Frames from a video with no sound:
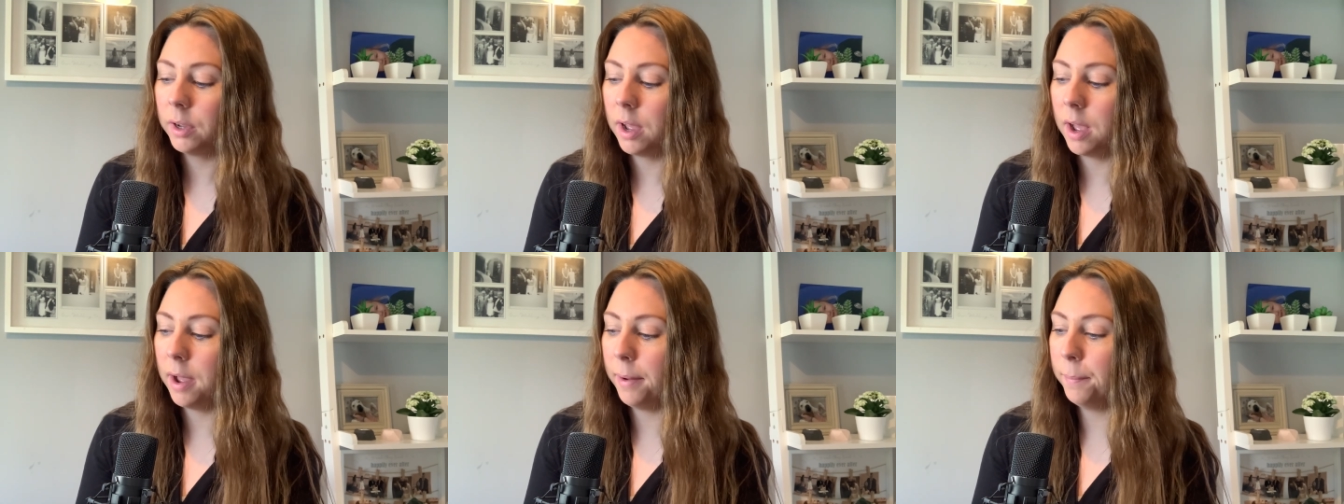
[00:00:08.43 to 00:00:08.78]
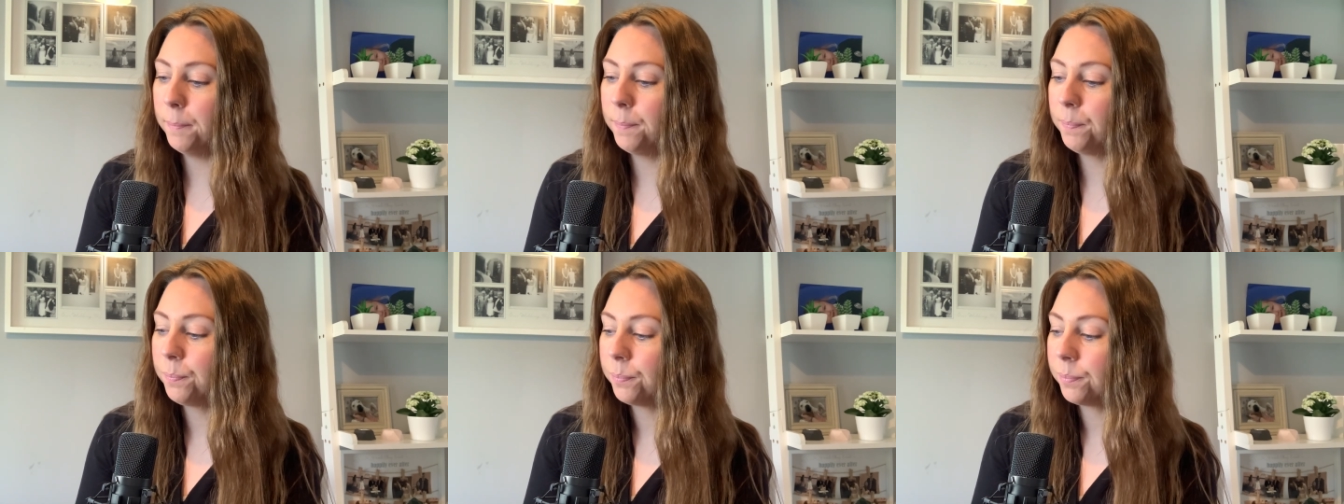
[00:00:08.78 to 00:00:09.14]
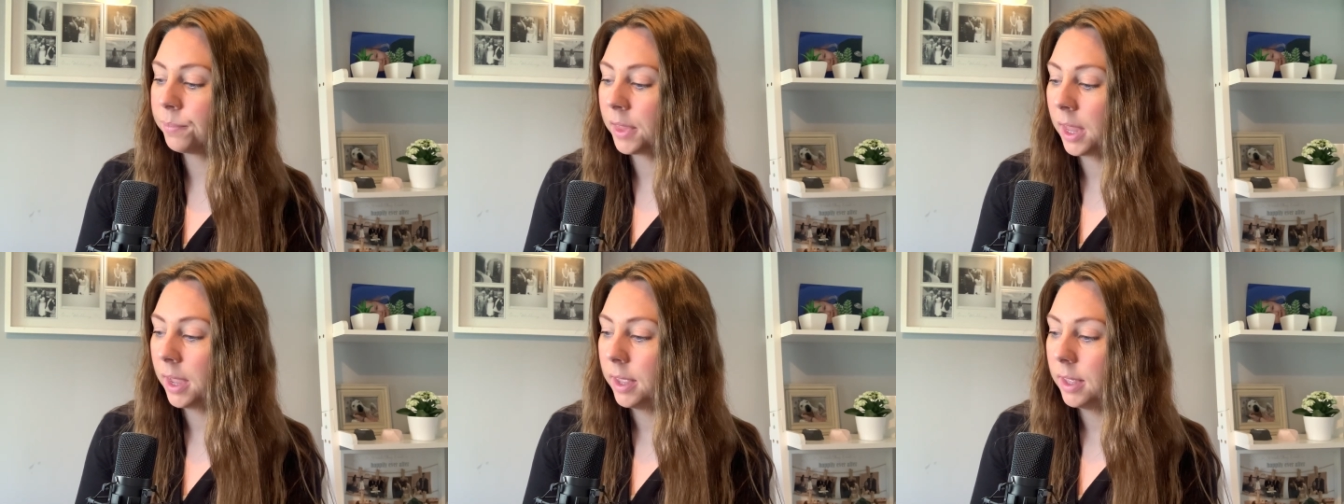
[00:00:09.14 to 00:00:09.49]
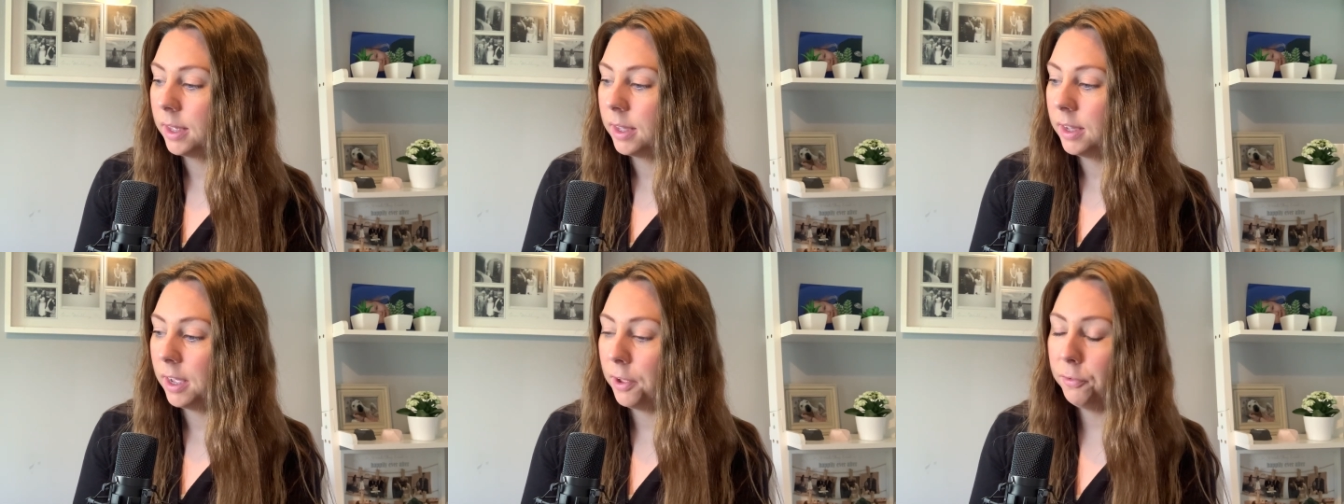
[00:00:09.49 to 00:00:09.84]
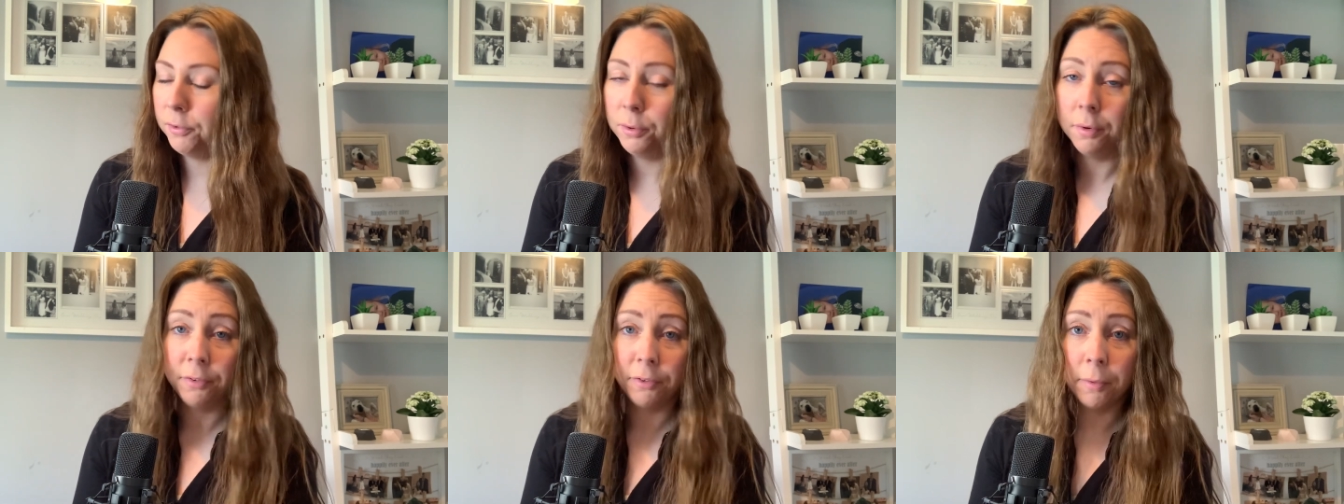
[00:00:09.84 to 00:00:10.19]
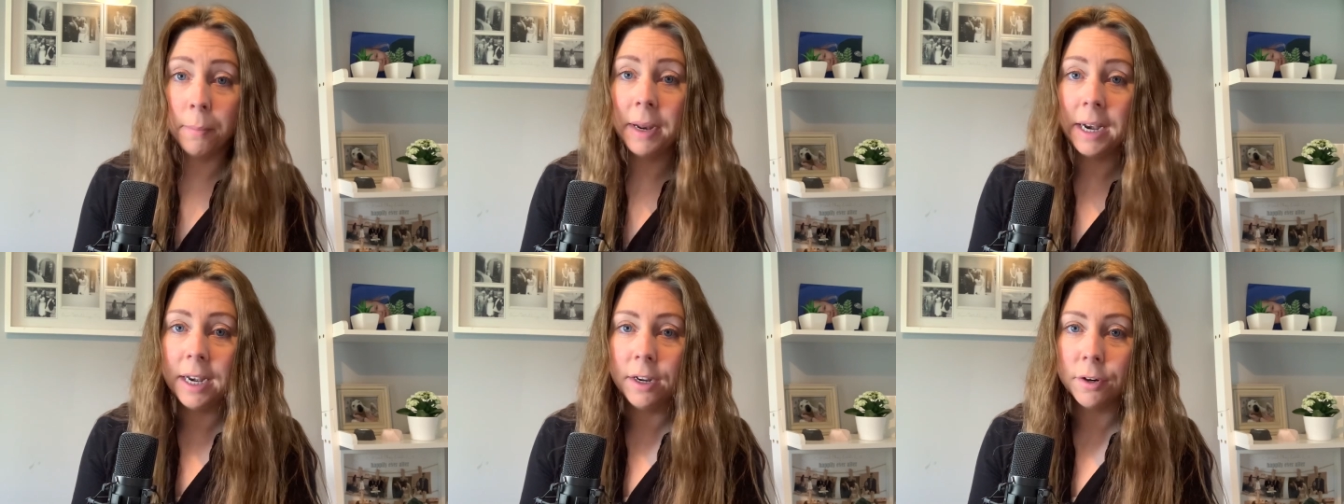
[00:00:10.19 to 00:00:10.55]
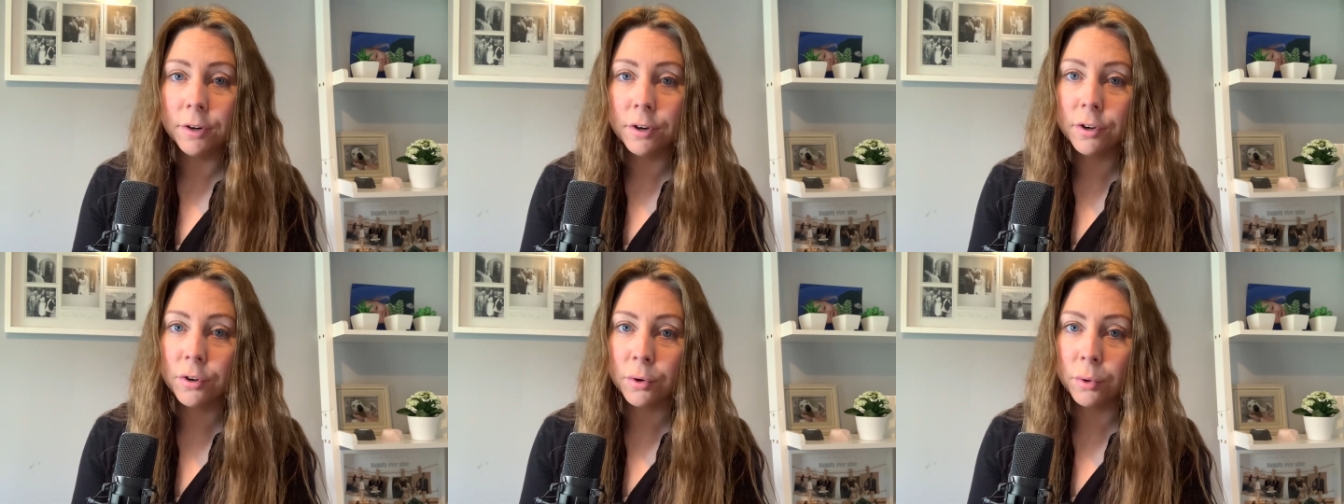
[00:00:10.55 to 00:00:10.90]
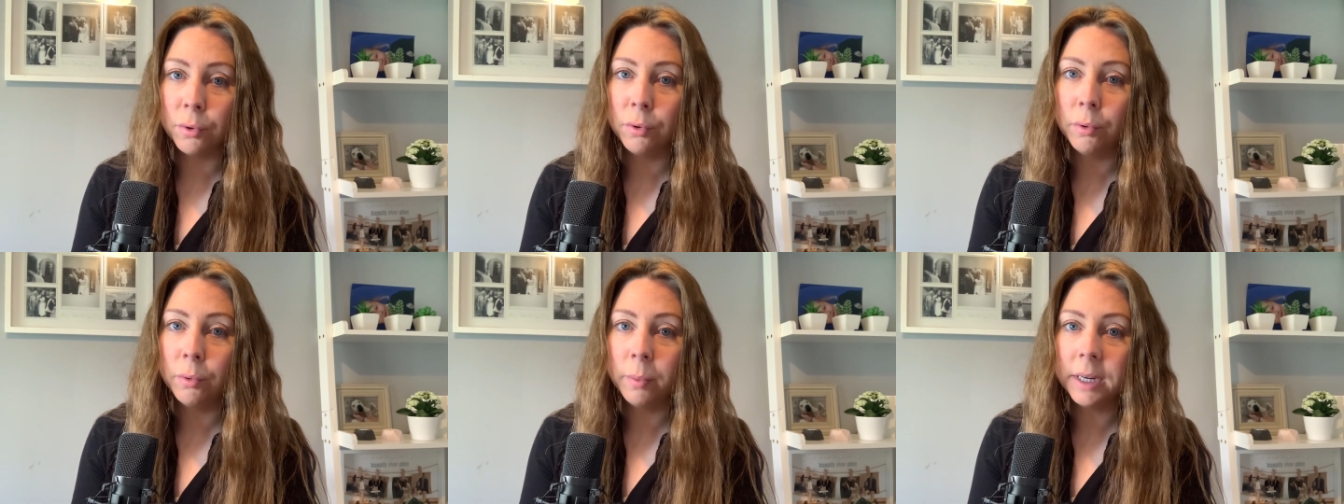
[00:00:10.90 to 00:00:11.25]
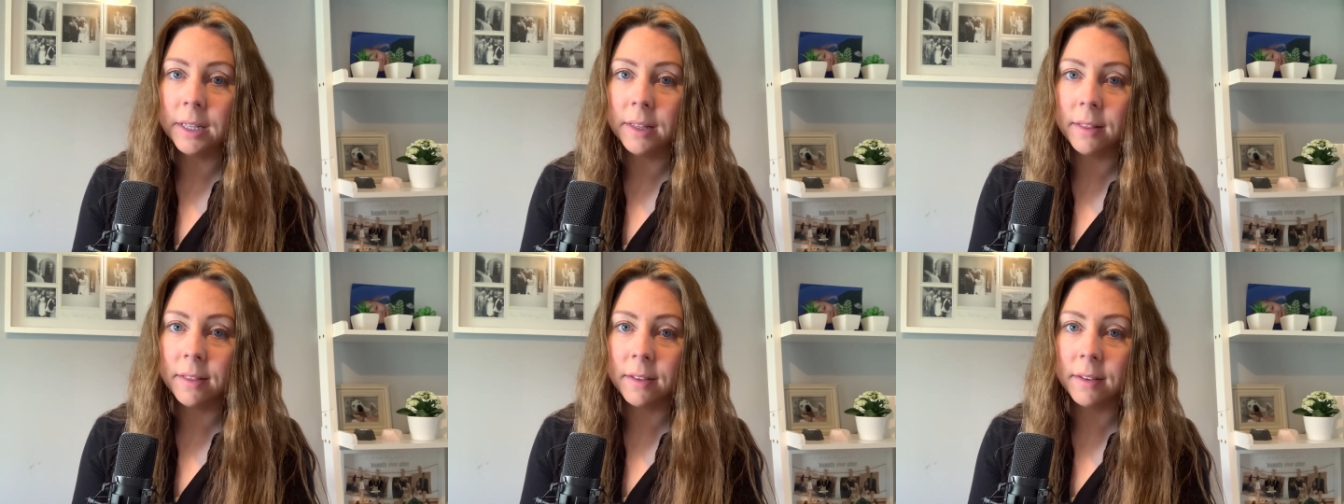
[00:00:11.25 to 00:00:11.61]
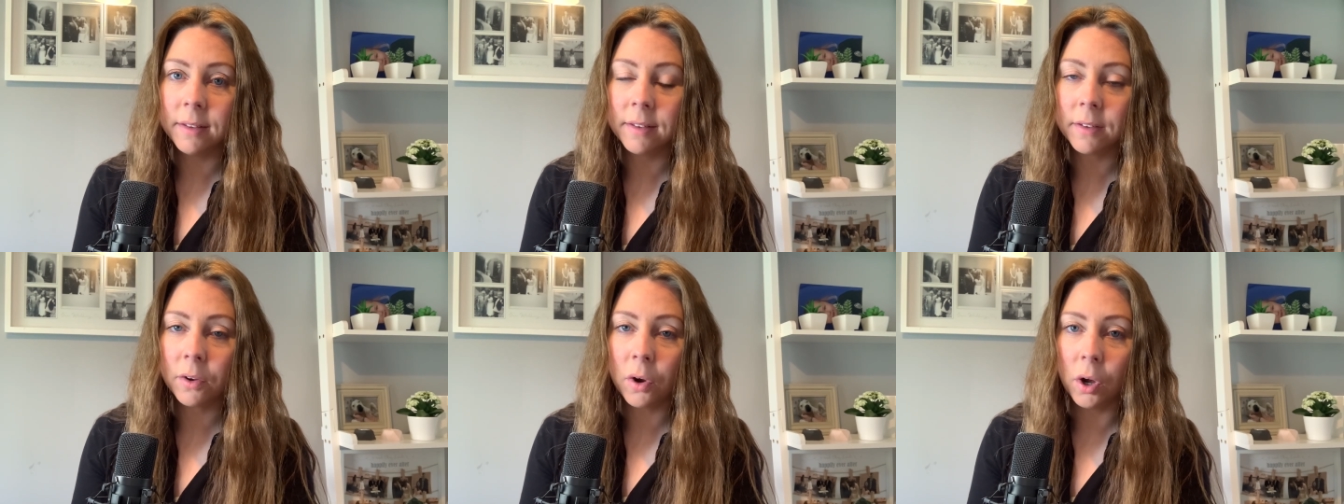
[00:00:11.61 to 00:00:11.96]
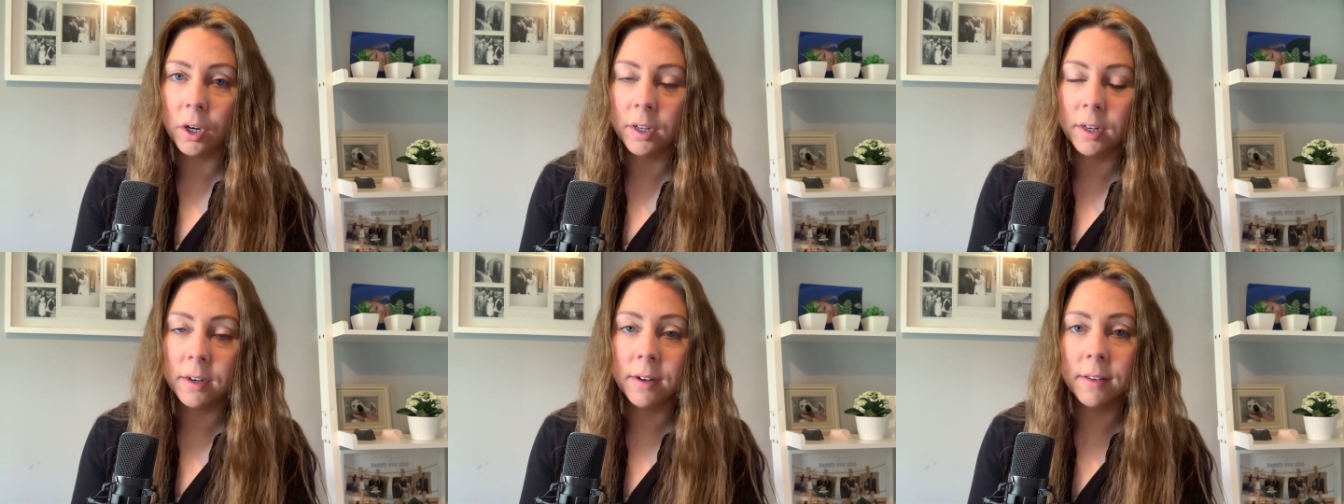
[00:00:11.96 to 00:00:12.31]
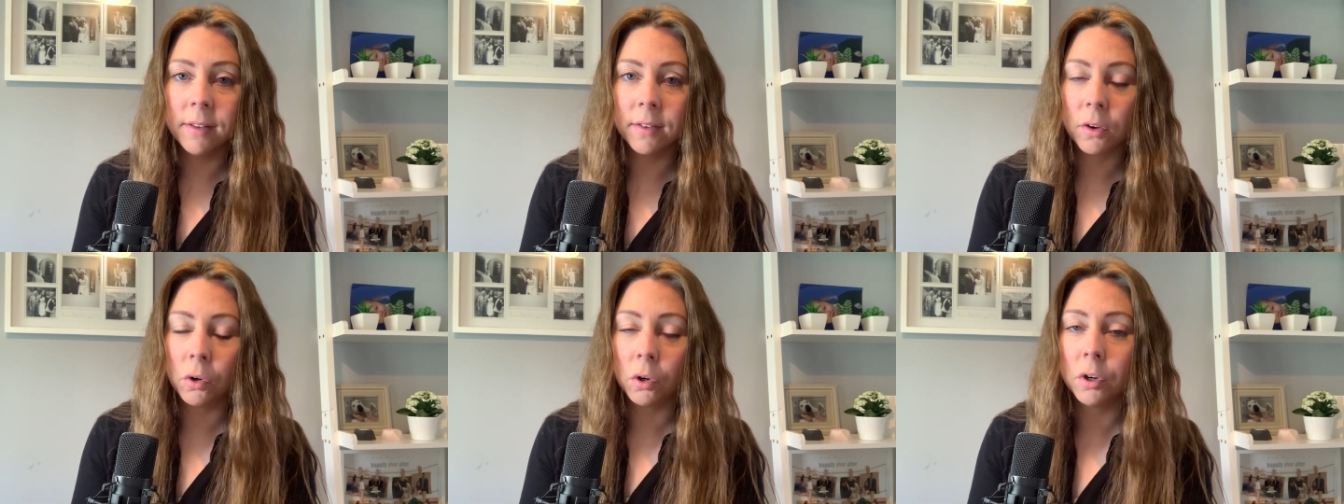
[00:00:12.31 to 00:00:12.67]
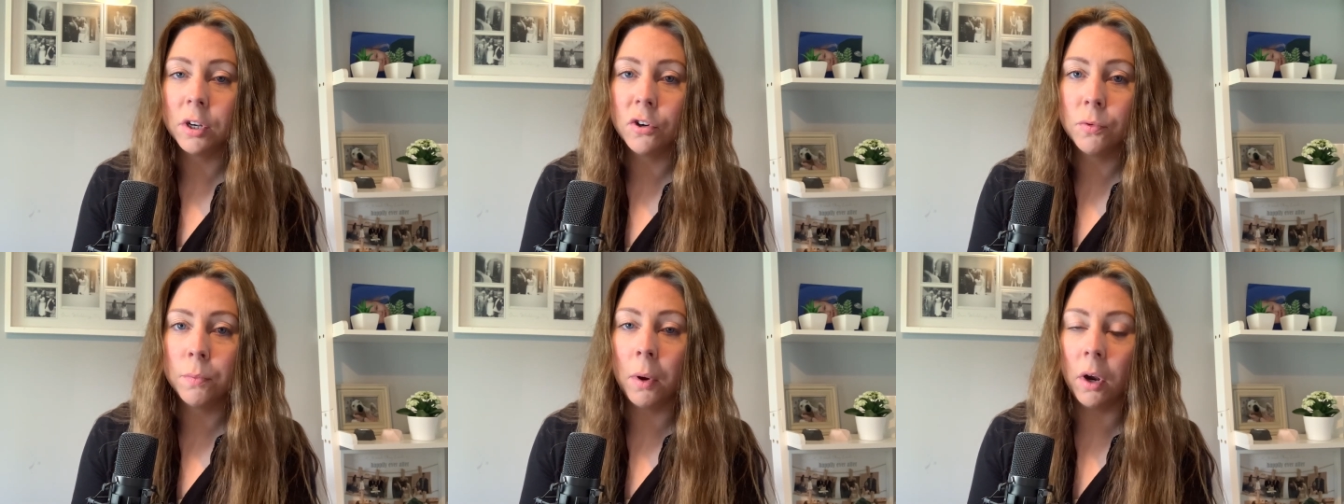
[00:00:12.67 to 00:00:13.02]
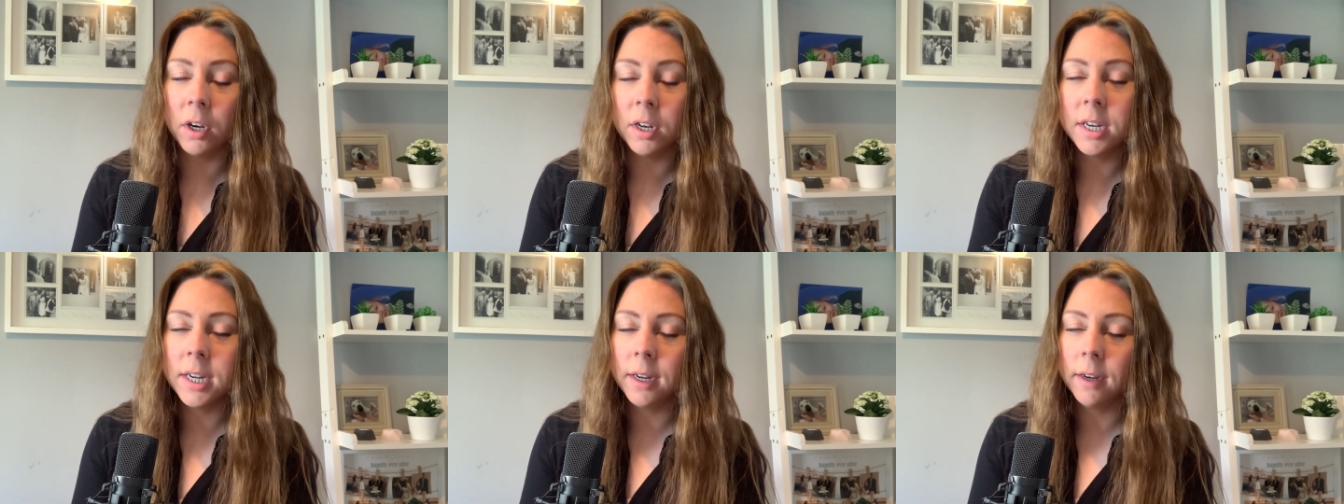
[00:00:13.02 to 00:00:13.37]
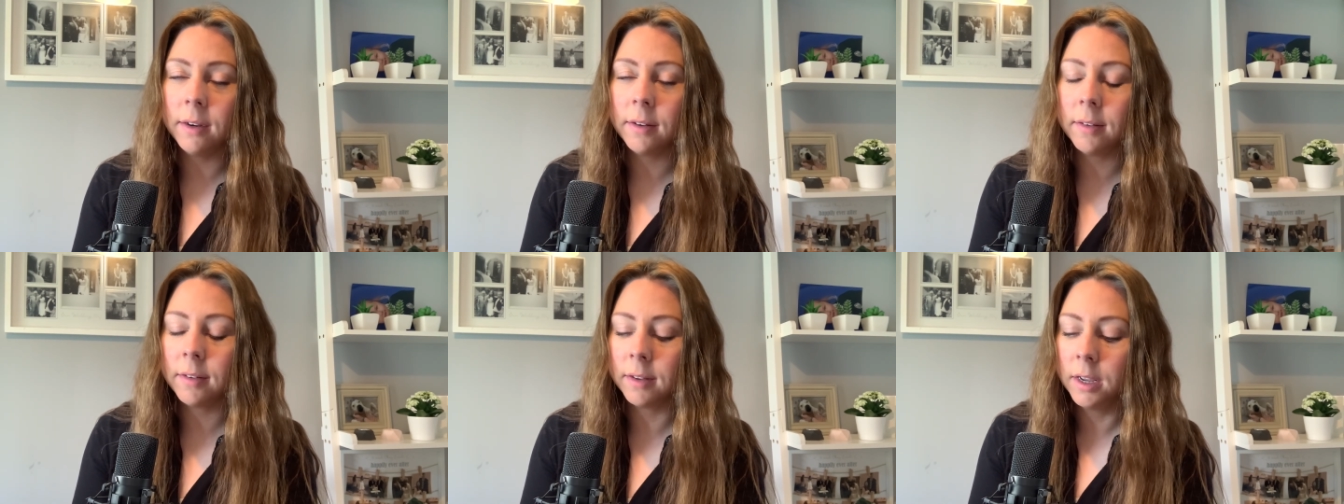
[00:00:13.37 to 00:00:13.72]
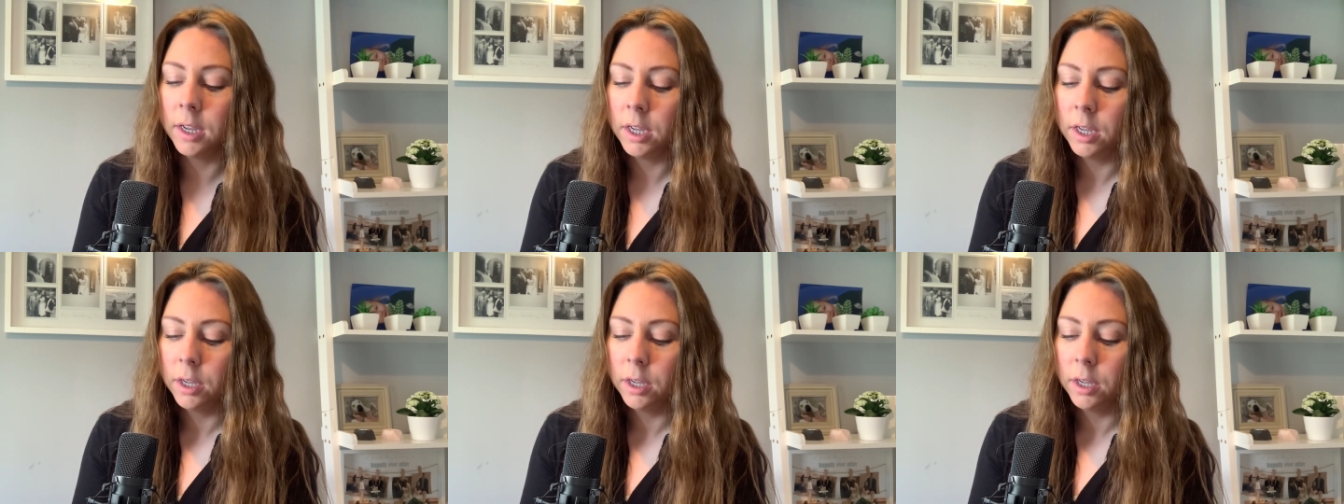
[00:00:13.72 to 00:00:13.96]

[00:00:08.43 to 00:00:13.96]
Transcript: Um, if you are familiar at all with Scotland and Scottish politics,